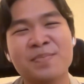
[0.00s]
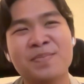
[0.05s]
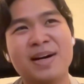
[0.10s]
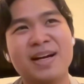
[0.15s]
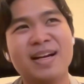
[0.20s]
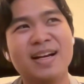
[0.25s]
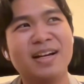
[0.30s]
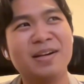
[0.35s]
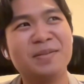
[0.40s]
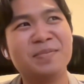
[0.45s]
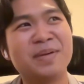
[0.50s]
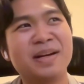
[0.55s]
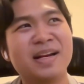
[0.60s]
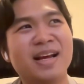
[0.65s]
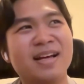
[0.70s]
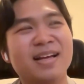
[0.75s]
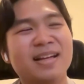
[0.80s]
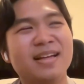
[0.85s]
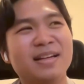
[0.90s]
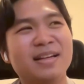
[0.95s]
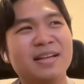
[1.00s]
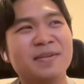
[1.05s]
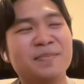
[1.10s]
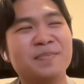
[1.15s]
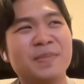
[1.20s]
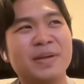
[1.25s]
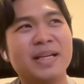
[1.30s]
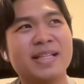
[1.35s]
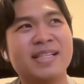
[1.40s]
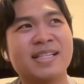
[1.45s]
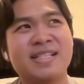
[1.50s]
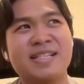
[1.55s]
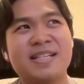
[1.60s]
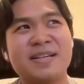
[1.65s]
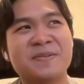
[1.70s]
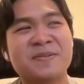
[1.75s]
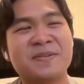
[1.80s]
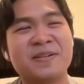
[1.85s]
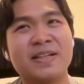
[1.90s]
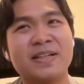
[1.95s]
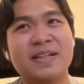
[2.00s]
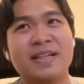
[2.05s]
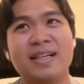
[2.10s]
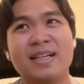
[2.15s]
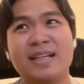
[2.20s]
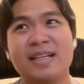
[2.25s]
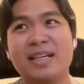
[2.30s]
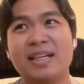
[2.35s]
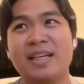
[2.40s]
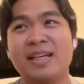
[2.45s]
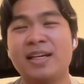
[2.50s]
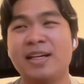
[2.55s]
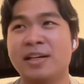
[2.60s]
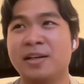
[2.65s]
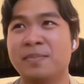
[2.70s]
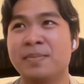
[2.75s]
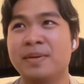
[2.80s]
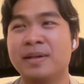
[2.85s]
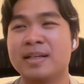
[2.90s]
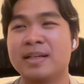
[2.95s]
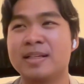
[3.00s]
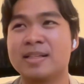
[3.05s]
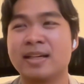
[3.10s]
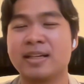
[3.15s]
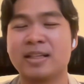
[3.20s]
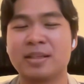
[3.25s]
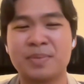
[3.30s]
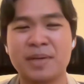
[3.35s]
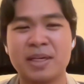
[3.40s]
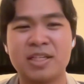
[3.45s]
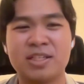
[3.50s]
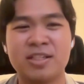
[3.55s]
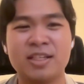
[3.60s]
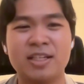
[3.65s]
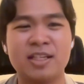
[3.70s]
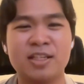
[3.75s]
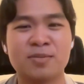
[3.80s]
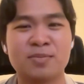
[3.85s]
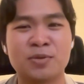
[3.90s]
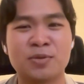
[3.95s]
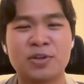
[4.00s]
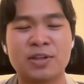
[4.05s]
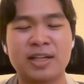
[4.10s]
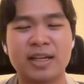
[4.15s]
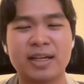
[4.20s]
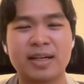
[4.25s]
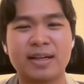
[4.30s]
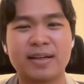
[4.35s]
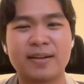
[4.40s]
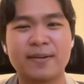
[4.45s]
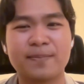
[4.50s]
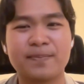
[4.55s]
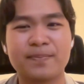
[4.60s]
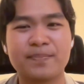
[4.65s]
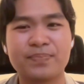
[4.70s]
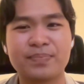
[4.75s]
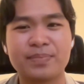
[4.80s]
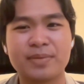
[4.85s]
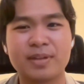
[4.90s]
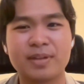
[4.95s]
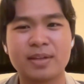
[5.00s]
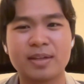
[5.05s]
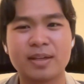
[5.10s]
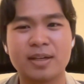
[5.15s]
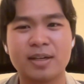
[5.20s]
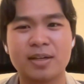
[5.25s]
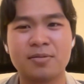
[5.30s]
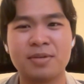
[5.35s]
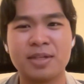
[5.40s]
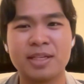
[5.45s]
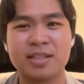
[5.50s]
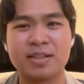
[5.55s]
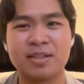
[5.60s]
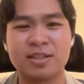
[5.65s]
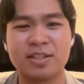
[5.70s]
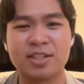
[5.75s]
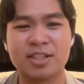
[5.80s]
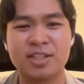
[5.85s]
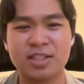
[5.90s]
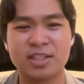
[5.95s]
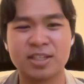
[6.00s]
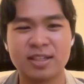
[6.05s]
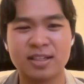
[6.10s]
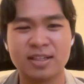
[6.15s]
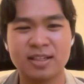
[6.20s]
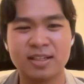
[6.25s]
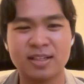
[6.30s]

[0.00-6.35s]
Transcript: But it's different here because like the PhD is more like a research